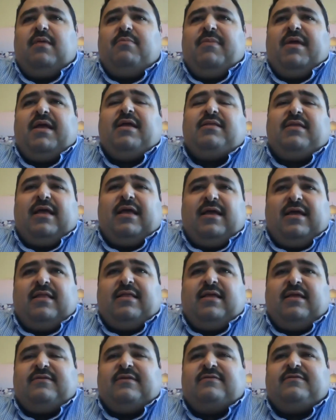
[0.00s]
and make it,
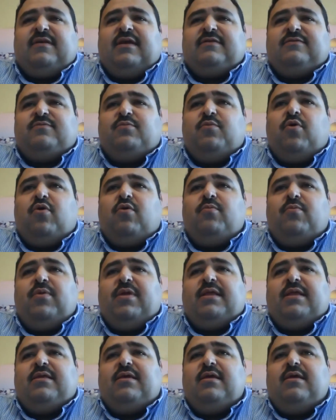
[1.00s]
again, as I said, more
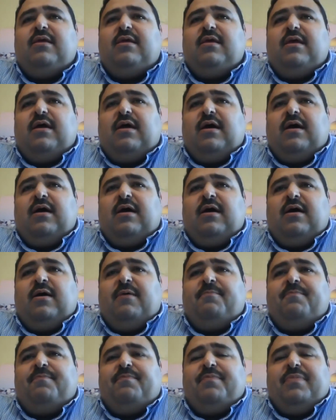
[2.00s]
complete.
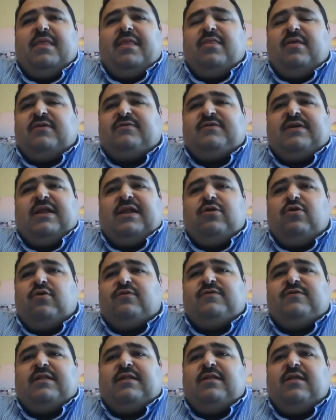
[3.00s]
there's really no
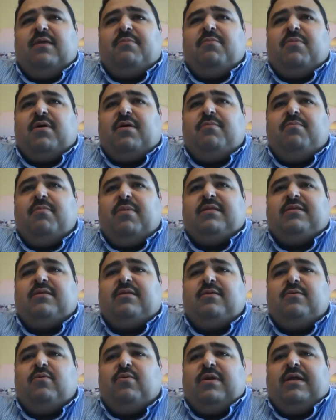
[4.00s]
set number. But
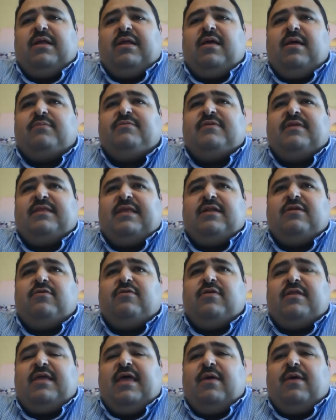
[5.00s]
when it comes at the end
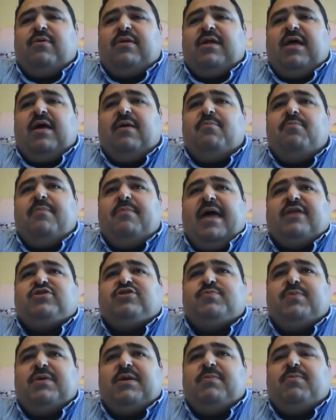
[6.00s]
of the day, when I
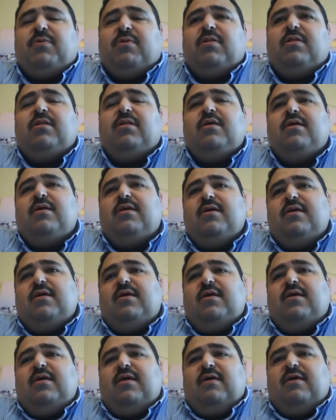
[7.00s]
match people,
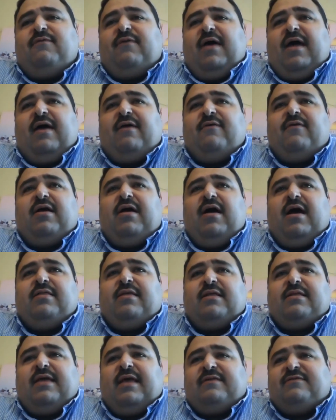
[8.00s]
if I have a guy
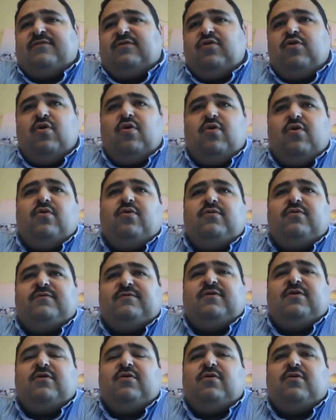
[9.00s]
that has
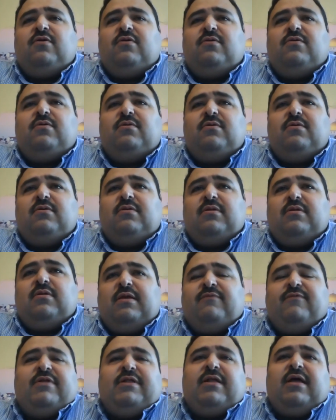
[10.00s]
zero,
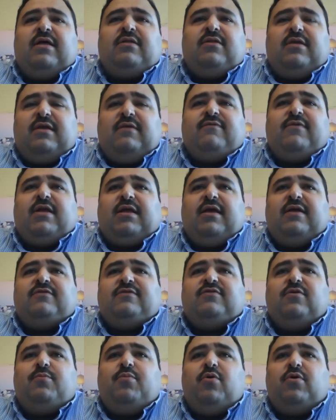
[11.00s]
not even a
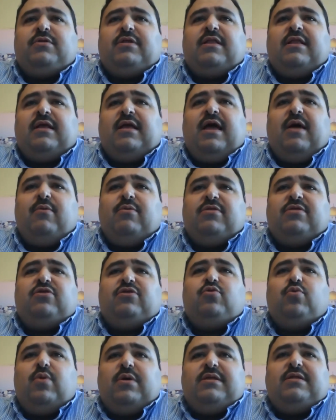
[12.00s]
case report, and a guy
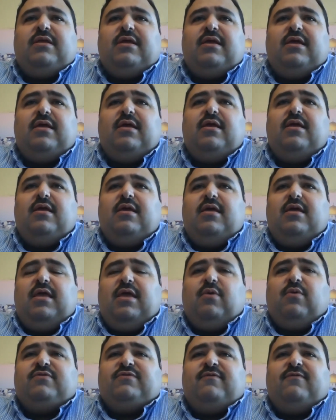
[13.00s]
with 20,
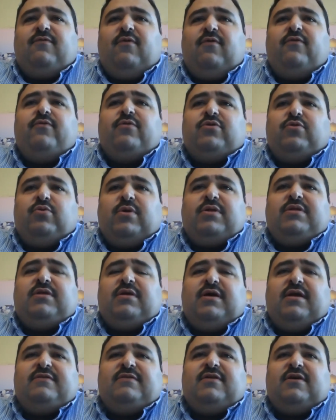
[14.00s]
he was involved with
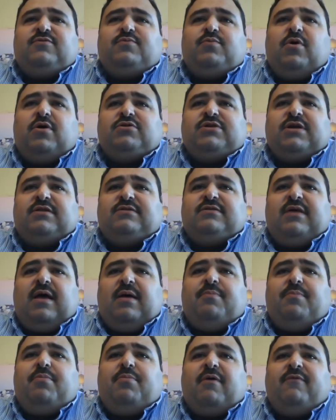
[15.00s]
20 research projects,
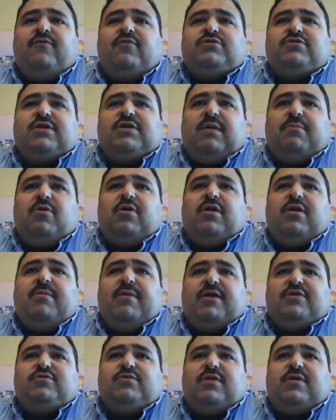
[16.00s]
unfortunately, I'm going to
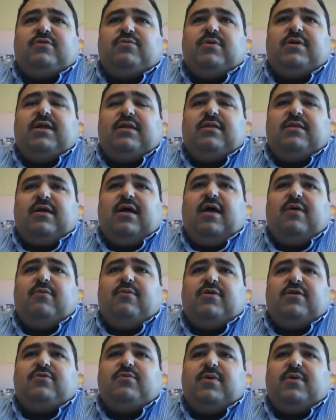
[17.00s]
match with the guy
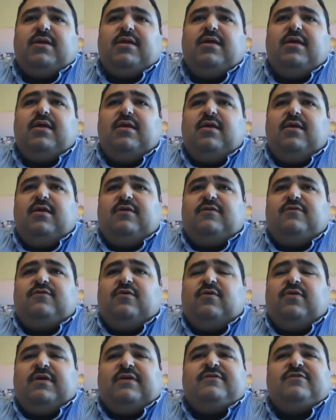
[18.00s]
with the 20.
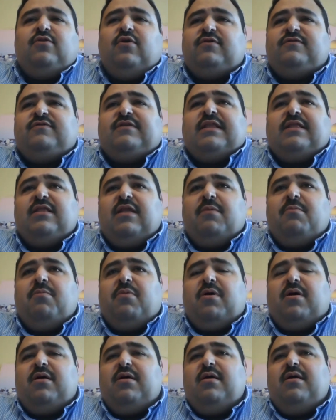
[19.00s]
So there's no set
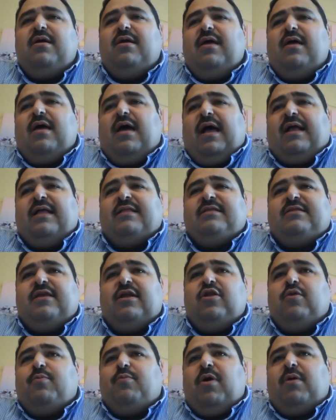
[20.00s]
number. I can
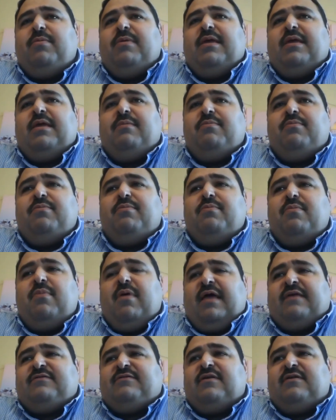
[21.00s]
tell you probably
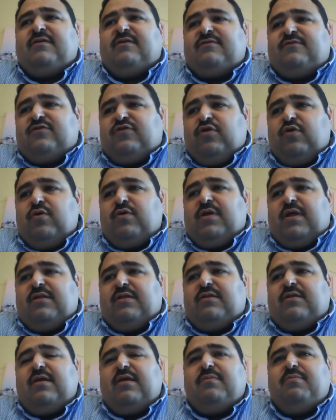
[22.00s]
as a
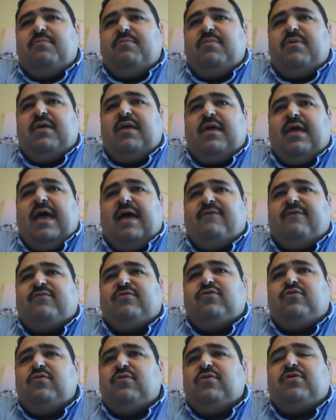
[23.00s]
student,
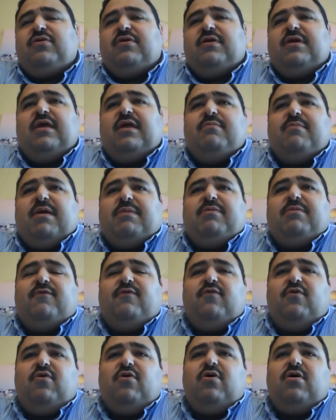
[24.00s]
have 2, 3, maybe
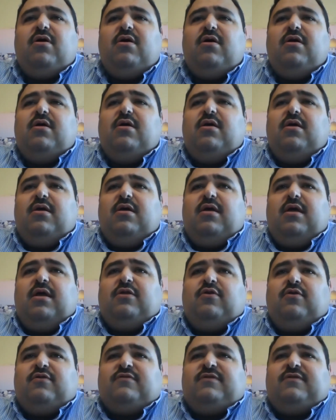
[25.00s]
4
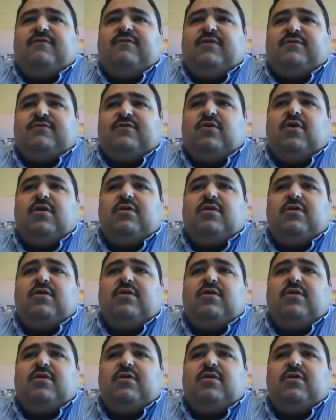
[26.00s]
in your CV is